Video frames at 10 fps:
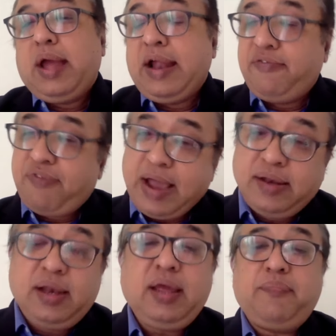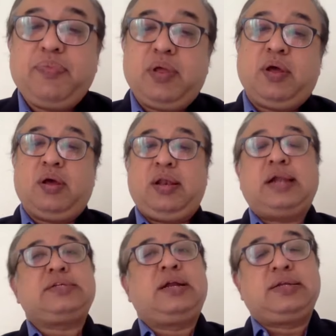And finally,
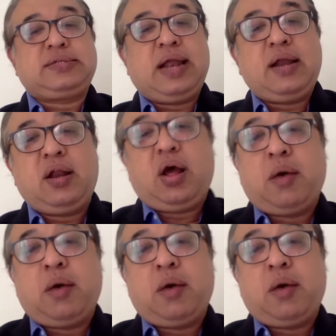let's understand